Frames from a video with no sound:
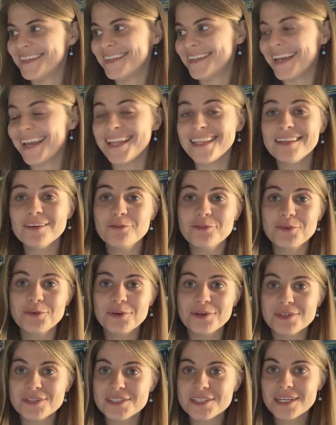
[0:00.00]
And of
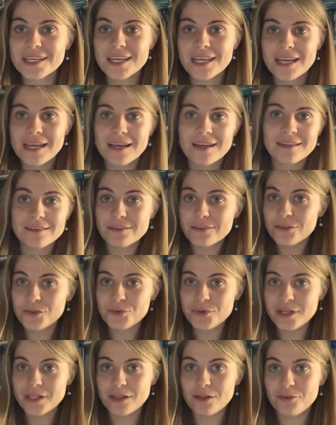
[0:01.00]
course, the
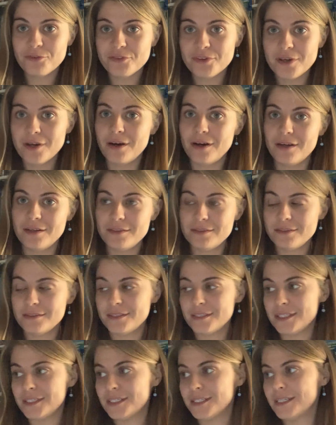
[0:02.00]
thrill of the hunt.
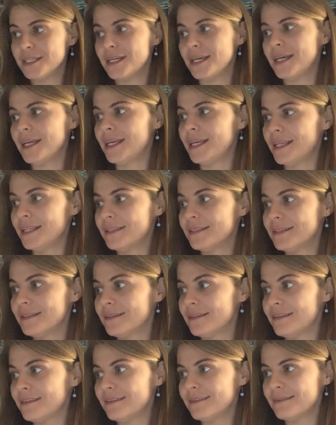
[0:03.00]
And
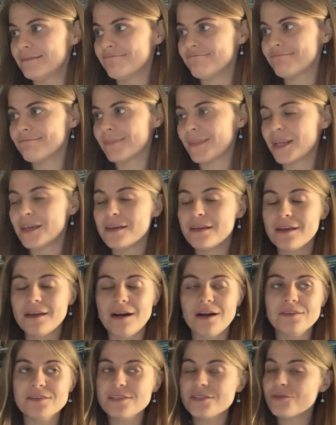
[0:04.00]

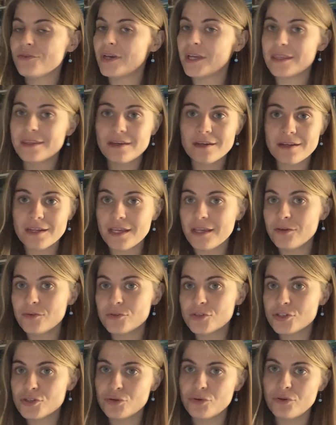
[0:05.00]
also I thought I could
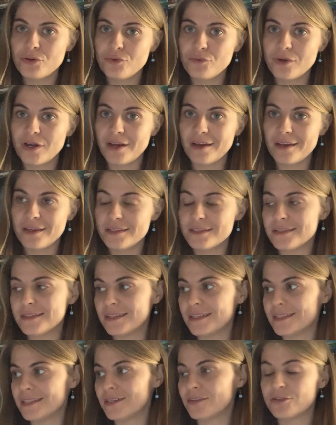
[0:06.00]
show you guys
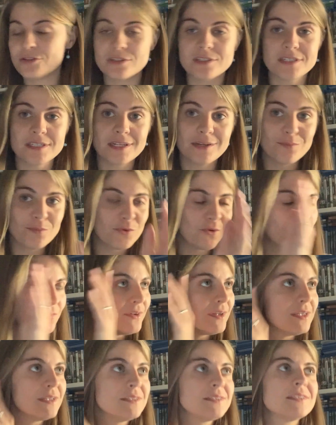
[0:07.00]
these interesting
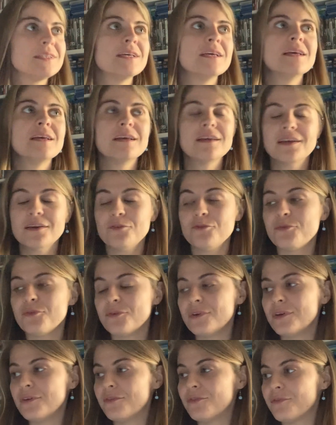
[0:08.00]
movies, for
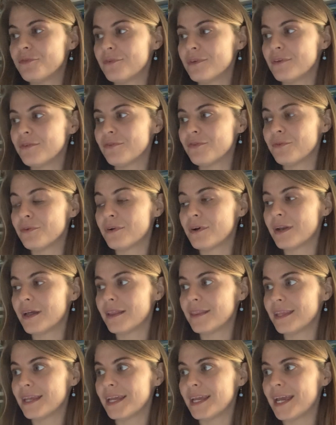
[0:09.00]
if for
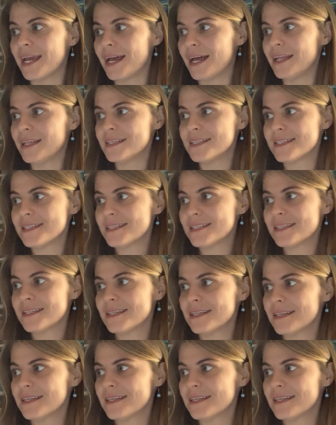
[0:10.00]
nothing else.